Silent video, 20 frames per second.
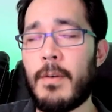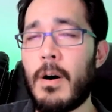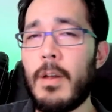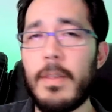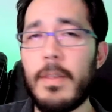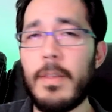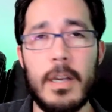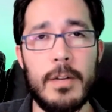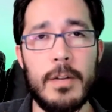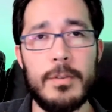all
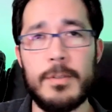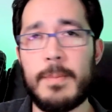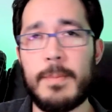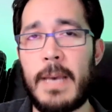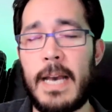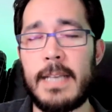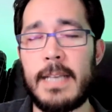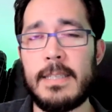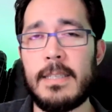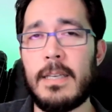the characters
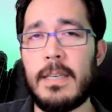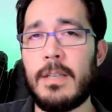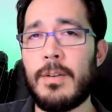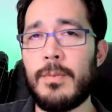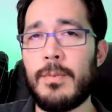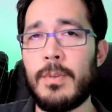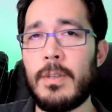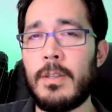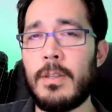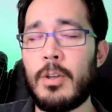past that i
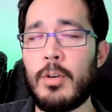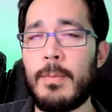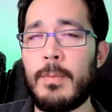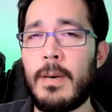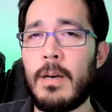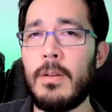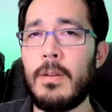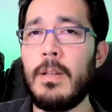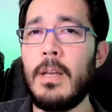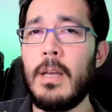don't really know
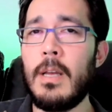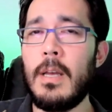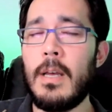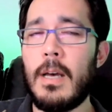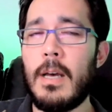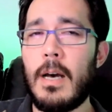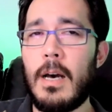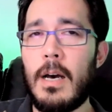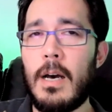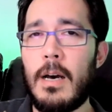about
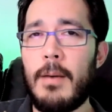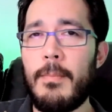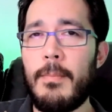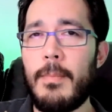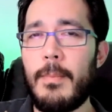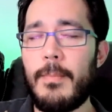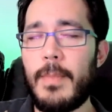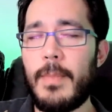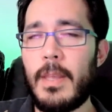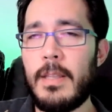
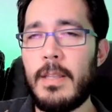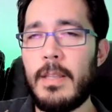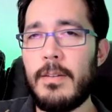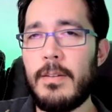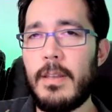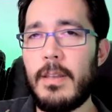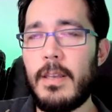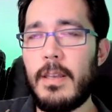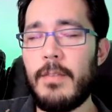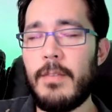um and
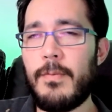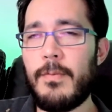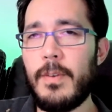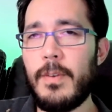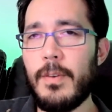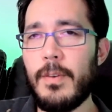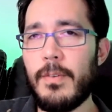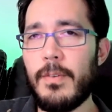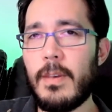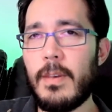it, it
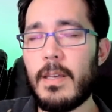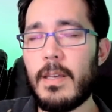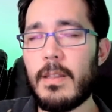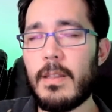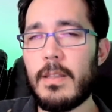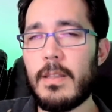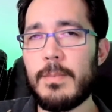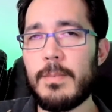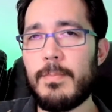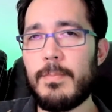feels like
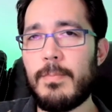at this